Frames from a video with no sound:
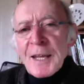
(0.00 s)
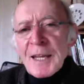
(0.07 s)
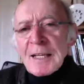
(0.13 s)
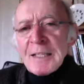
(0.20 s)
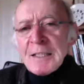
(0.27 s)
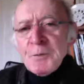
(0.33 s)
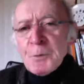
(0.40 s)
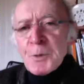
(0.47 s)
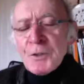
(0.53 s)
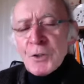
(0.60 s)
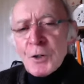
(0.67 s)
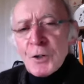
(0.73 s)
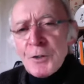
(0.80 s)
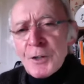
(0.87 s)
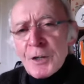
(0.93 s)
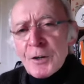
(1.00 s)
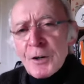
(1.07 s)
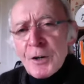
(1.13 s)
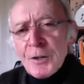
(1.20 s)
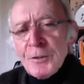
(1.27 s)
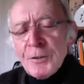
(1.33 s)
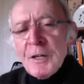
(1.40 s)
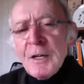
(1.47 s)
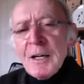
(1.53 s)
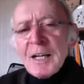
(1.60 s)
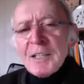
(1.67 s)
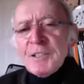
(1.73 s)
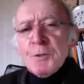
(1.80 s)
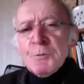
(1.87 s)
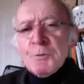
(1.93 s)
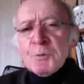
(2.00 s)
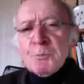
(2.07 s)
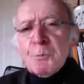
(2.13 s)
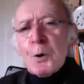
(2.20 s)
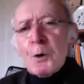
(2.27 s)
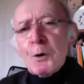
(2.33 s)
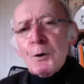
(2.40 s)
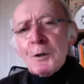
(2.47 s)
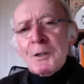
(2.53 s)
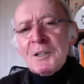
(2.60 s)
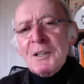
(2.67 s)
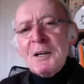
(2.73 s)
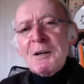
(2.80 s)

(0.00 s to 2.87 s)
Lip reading: heels were dug in the ground as she was pulled